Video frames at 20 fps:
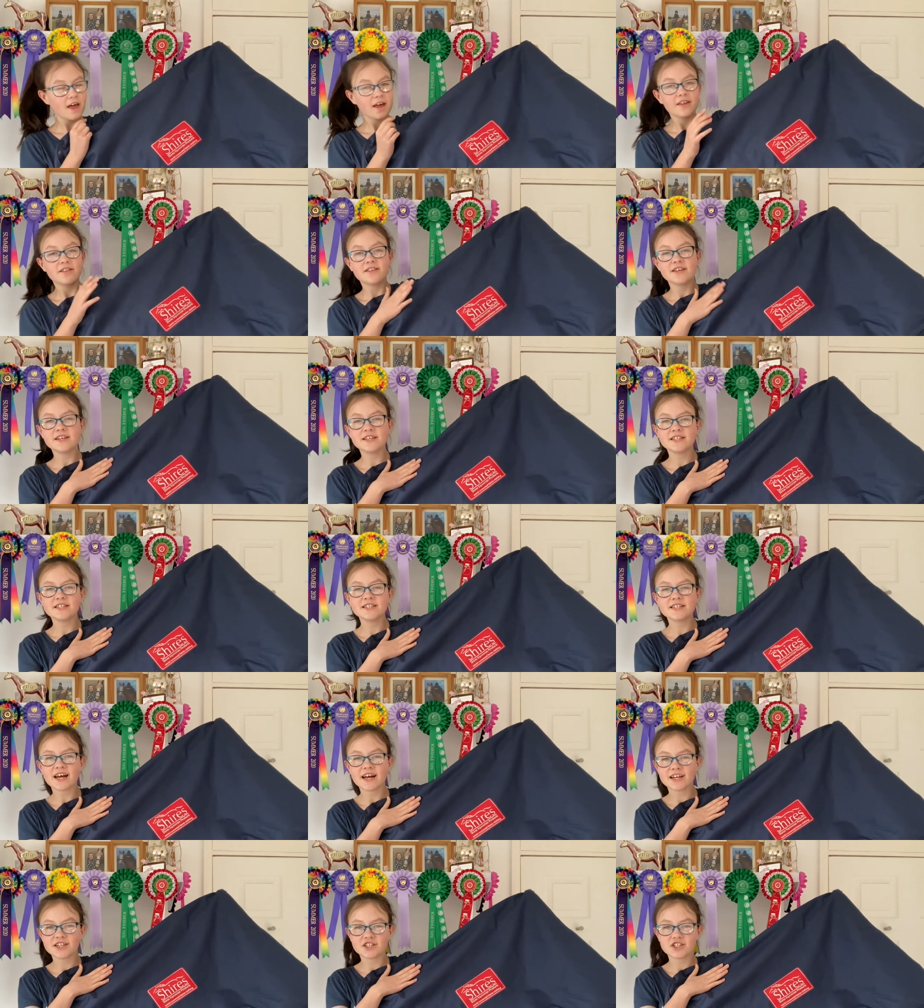This is
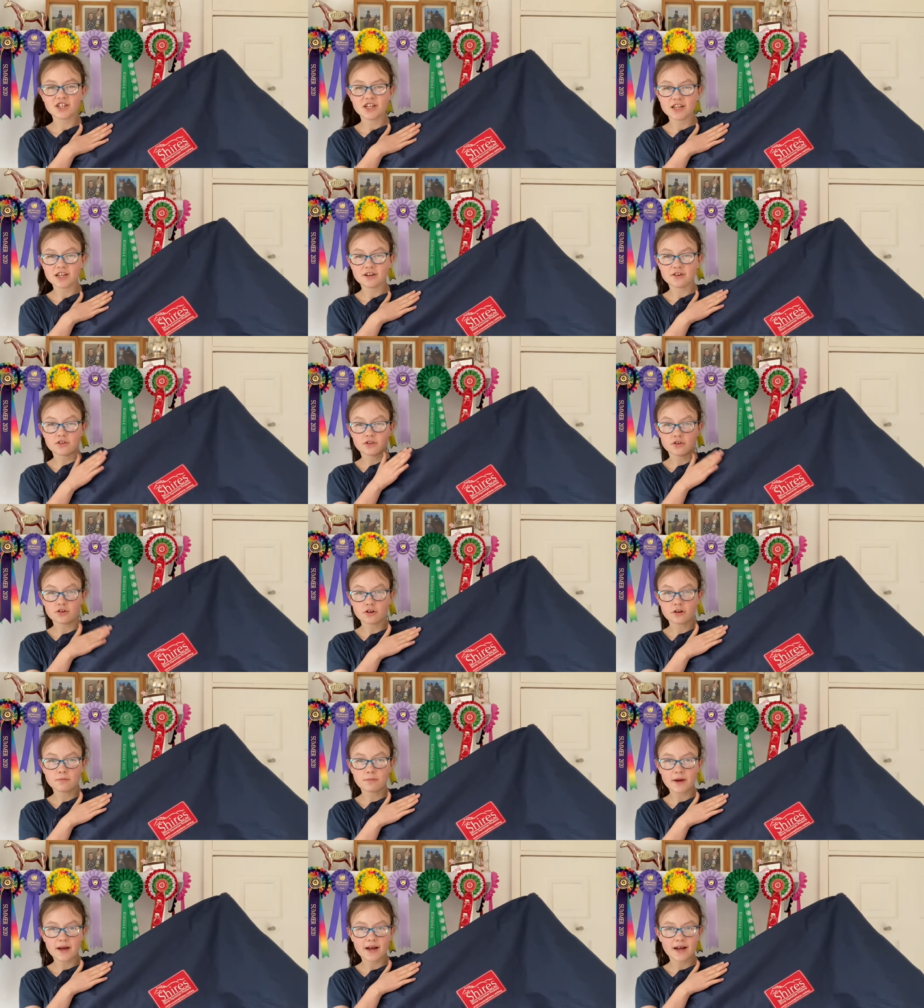actually a lug
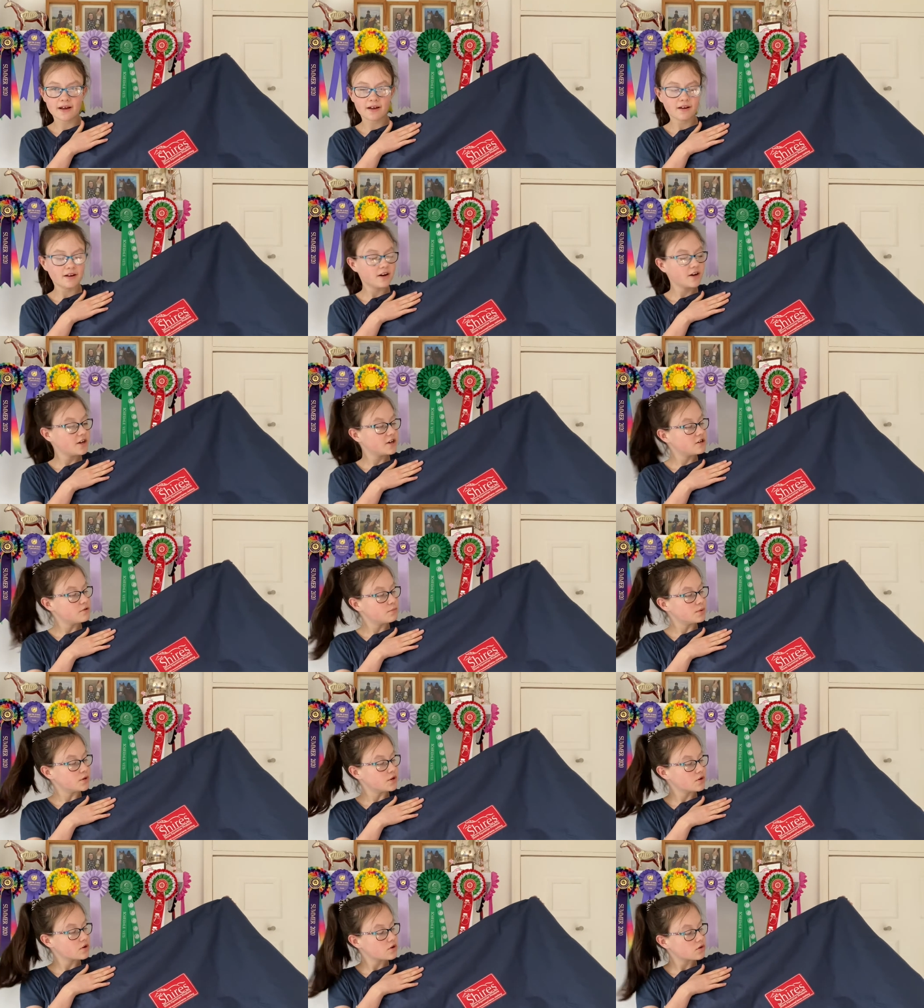bag to
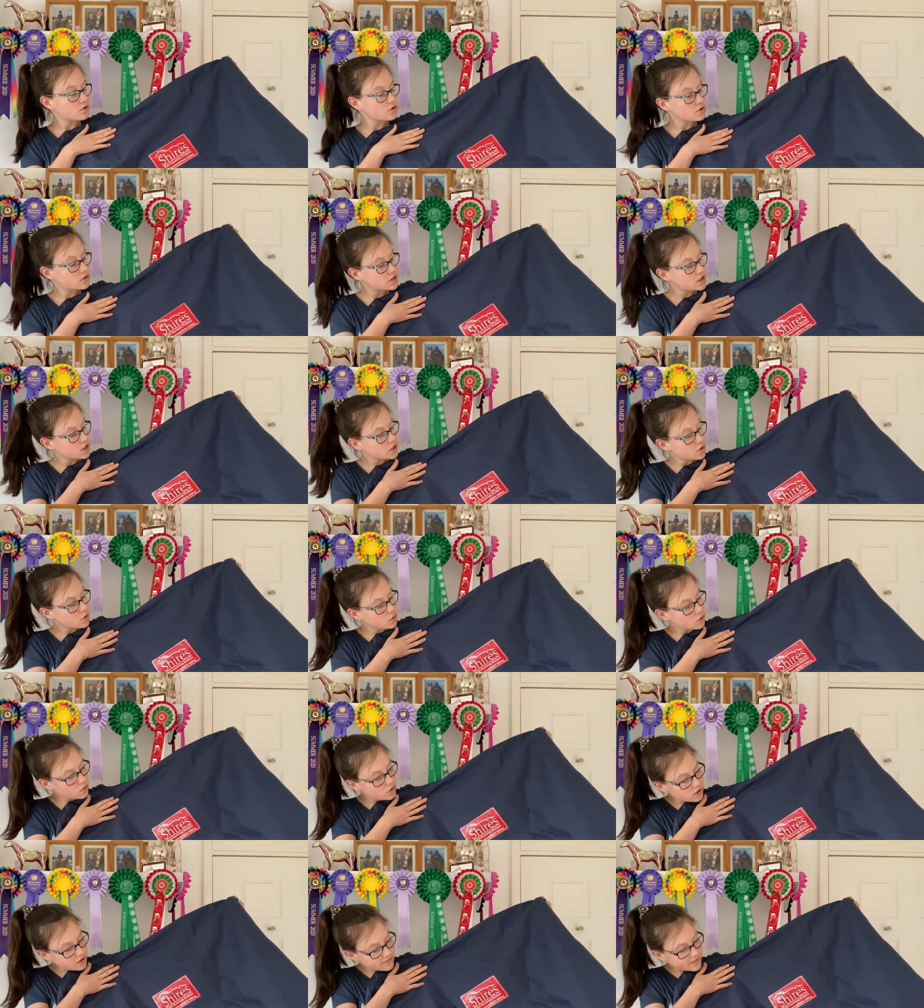put
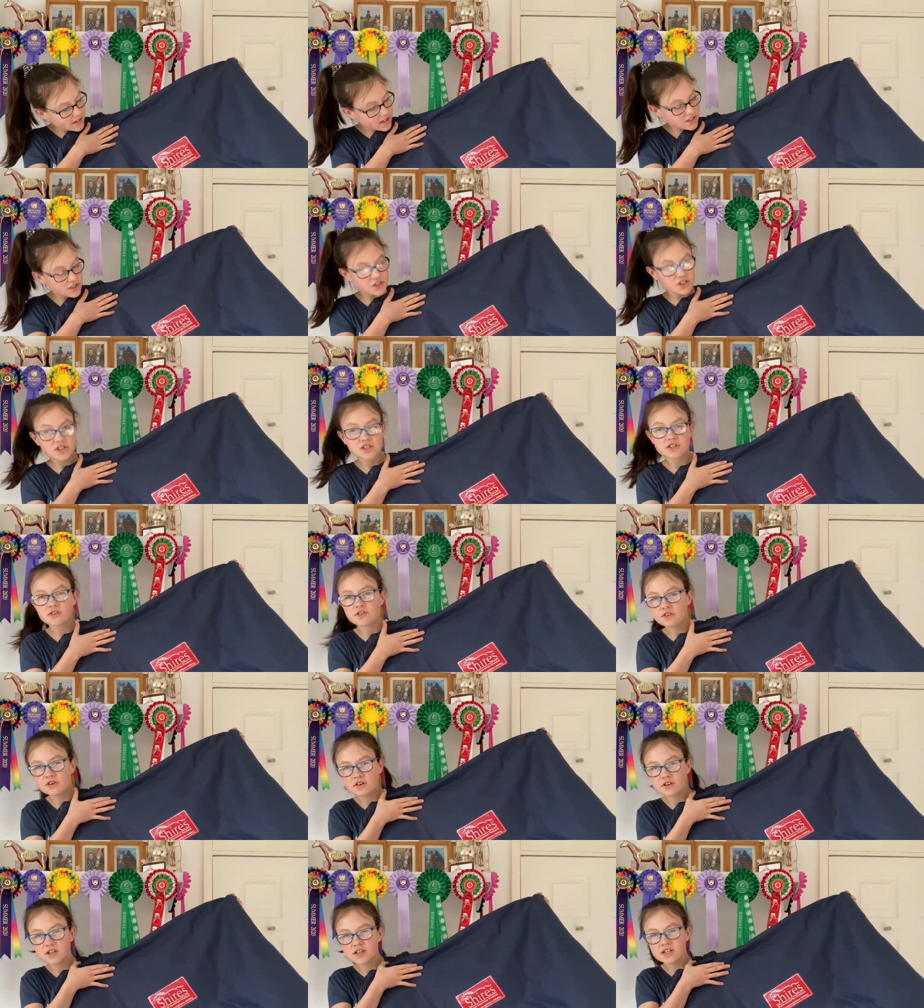all of our shoes
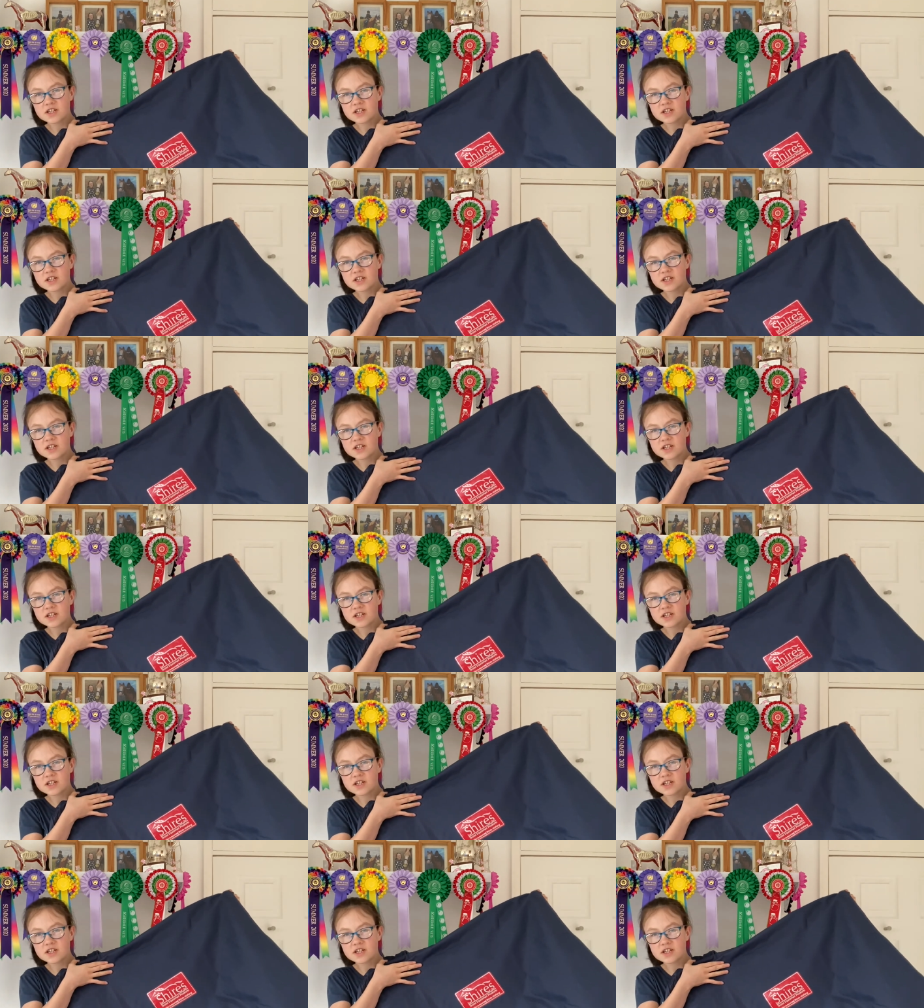in